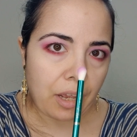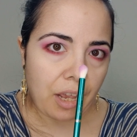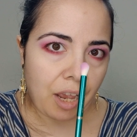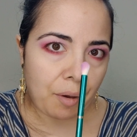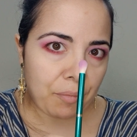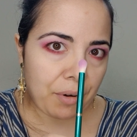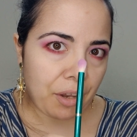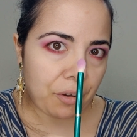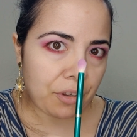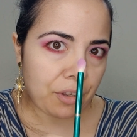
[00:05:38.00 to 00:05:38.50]
I'm
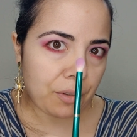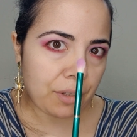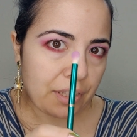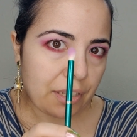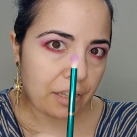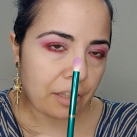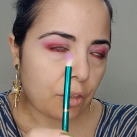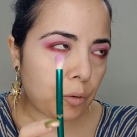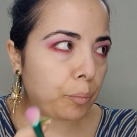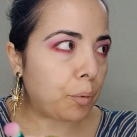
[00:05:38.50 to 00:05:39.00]
now
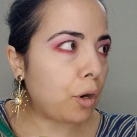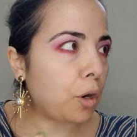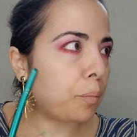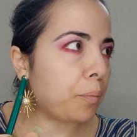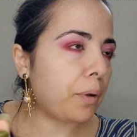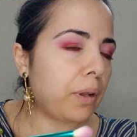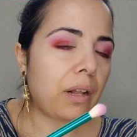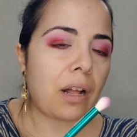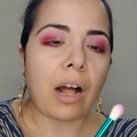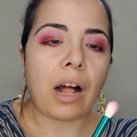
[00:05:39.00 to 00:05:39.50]
using the
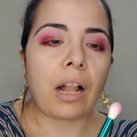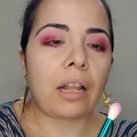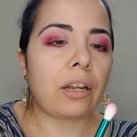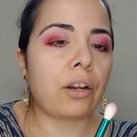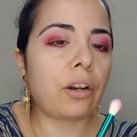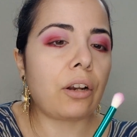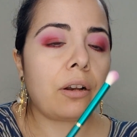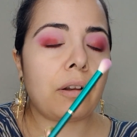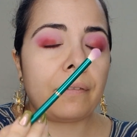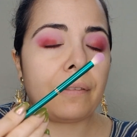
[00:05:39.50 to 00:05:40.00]
purple
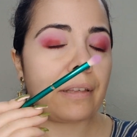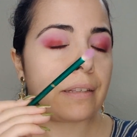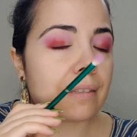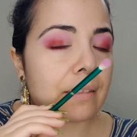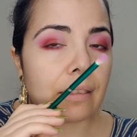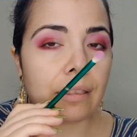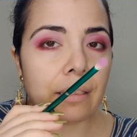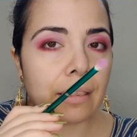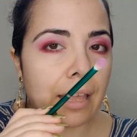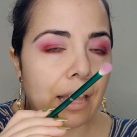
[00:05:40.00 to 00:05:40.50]
color that's
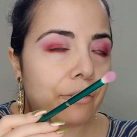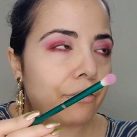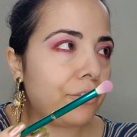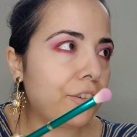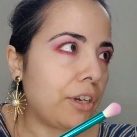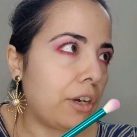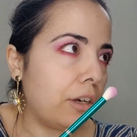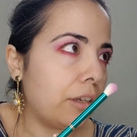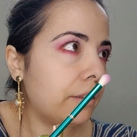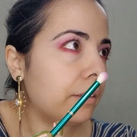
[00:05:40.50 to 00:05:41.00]
left
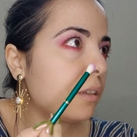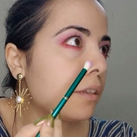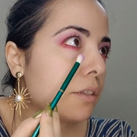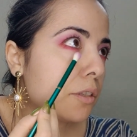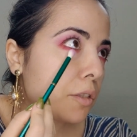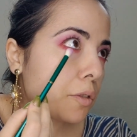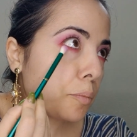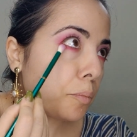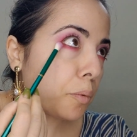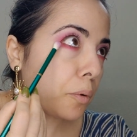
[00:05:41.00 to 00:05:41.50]
on
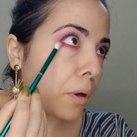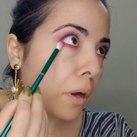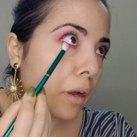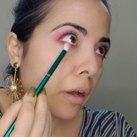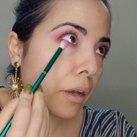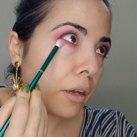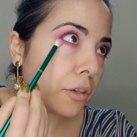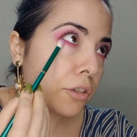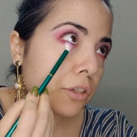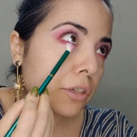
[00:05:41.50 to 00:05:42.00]
this
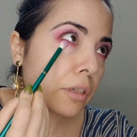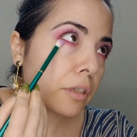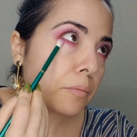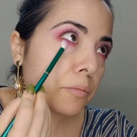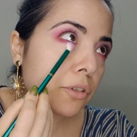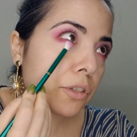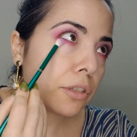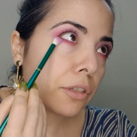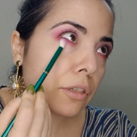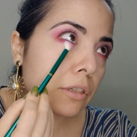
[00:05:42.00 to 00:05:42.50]
brush, and I'm
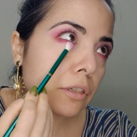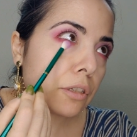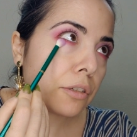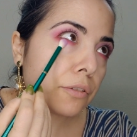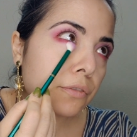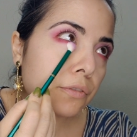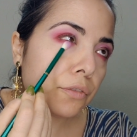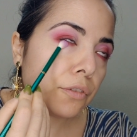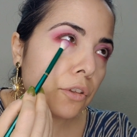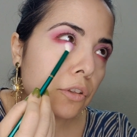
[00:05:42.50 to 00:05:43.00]
just
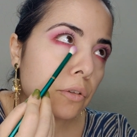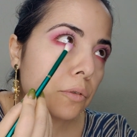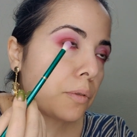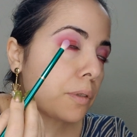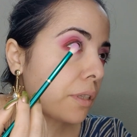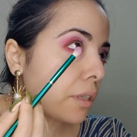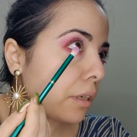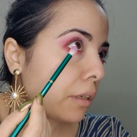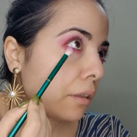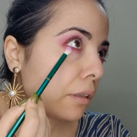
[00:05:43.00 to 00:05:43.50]

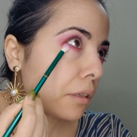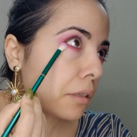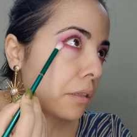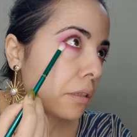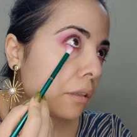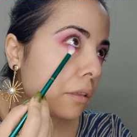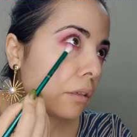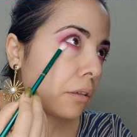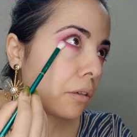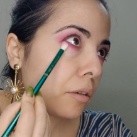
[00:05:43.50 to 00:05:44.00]
diffusing this a
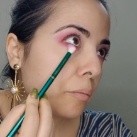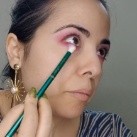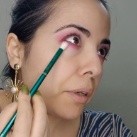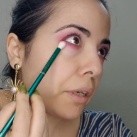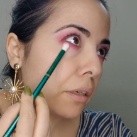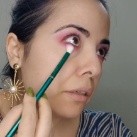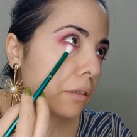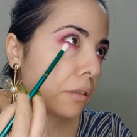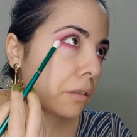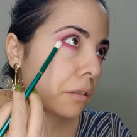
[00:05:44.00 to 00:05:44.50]
little
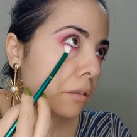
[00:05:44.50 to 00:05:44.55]
bit.